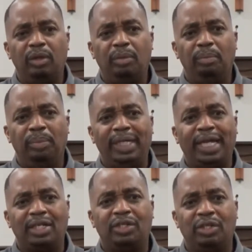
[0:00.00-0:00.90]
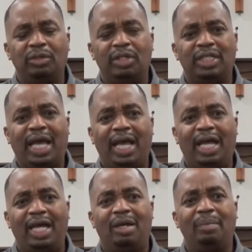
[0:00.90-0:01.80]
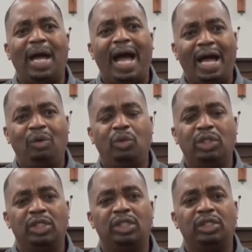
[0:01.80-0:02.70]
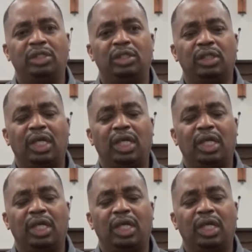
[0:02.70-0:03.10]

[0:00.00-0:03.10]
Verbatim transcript: But at a certain time, I was,